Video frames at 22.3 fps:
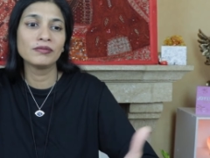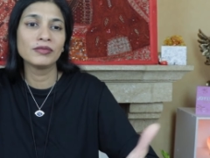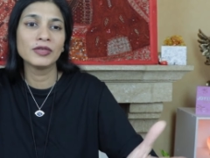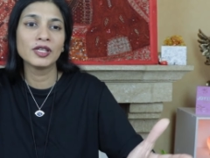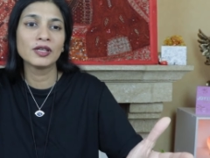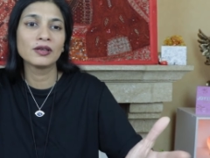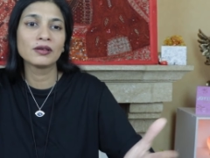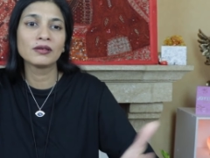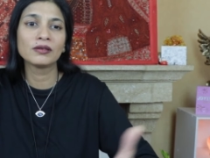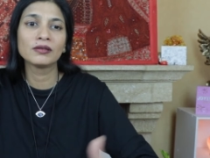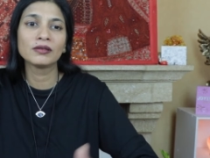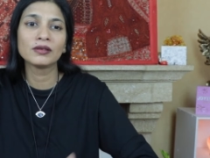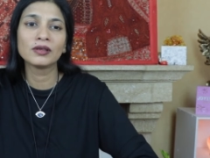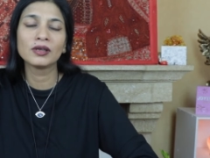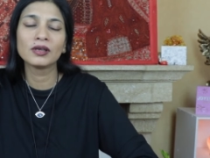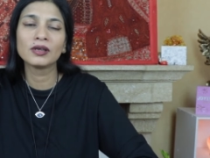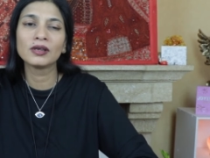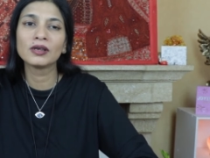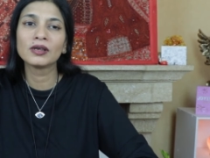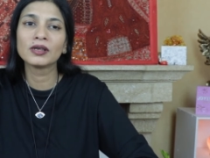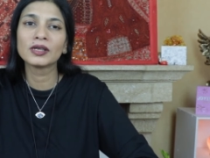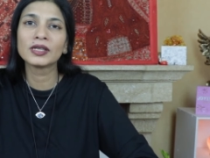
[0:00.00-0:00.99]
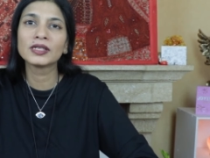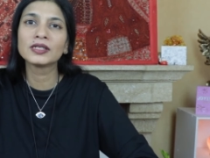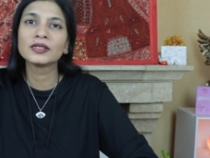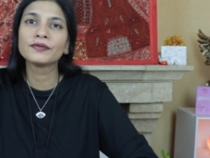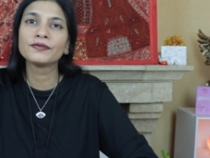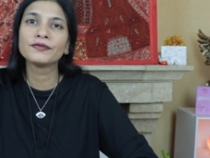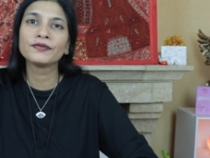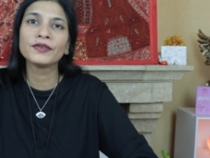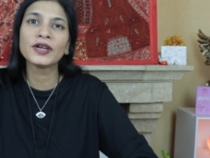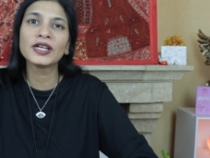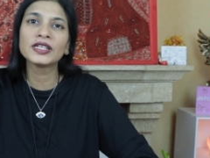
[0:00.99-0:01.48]
you know uh, get
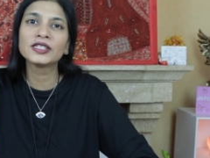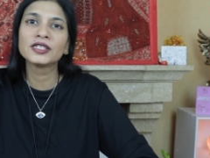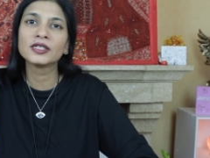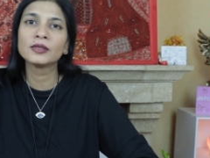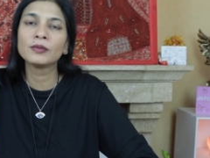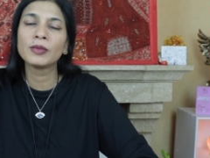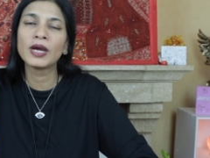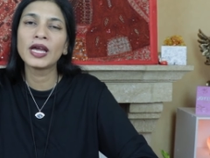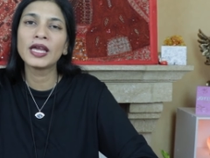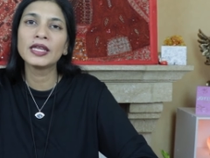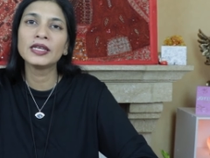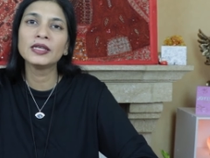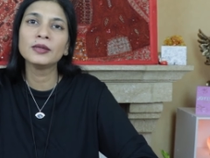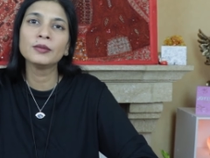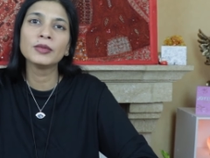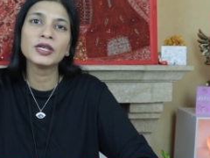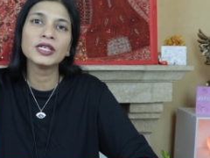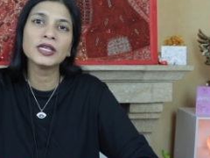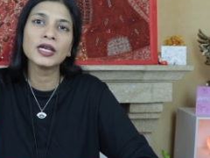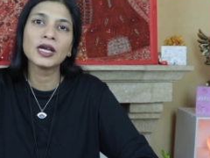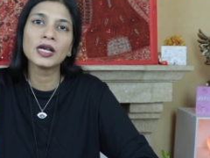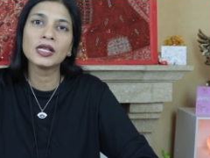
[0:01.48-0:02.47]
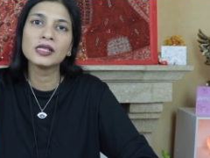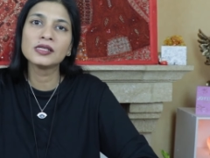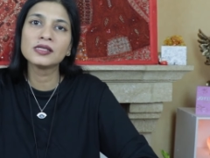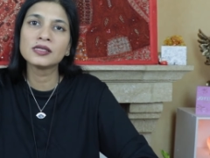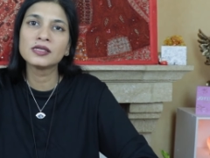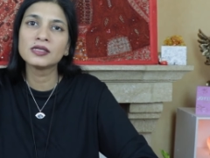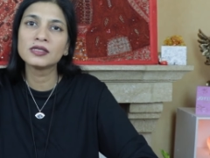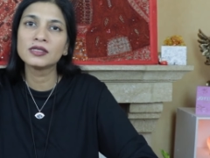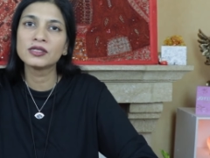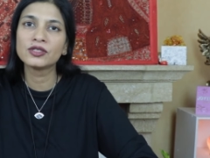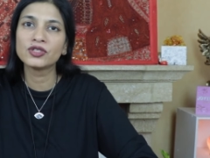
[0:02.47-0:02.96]
affected by anybody
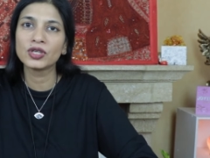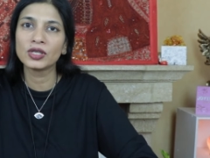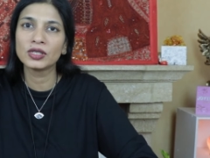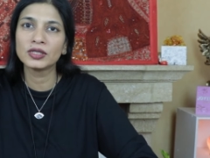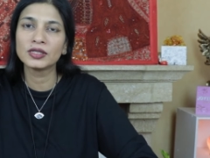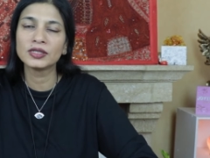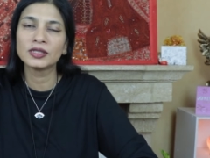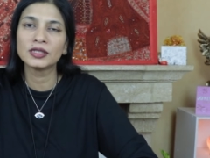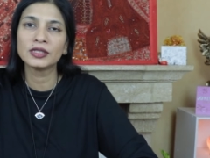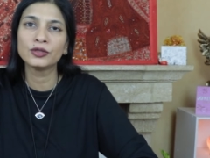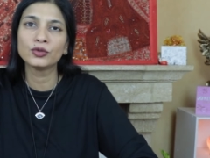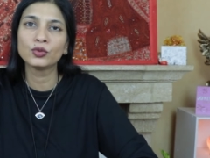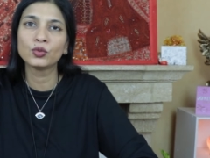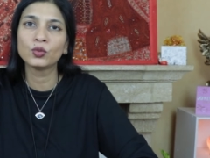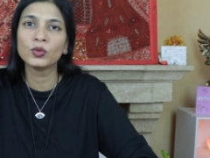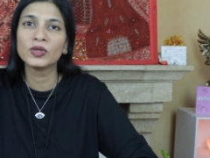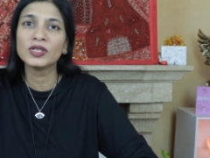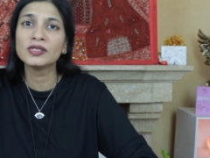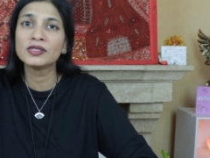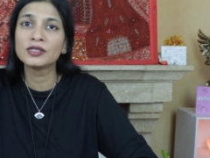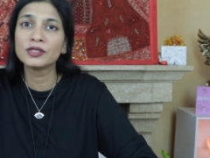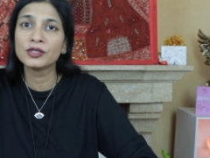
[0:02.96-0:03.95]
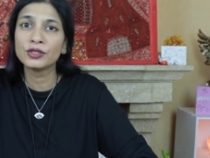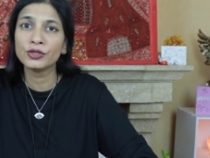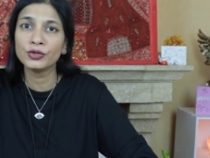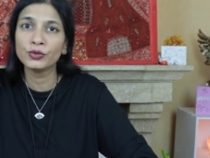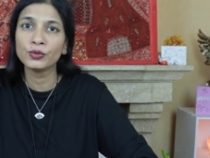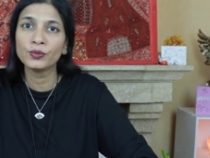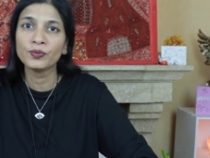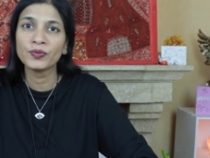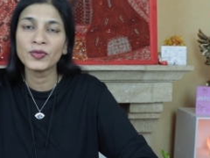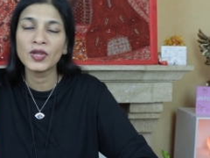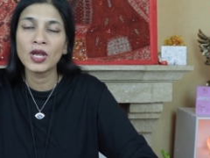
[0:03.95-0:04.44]
else's jealousy towards
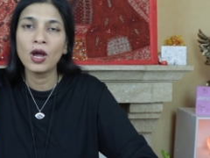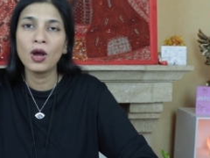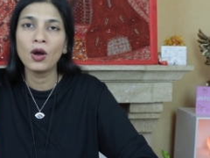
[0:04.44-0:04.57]
you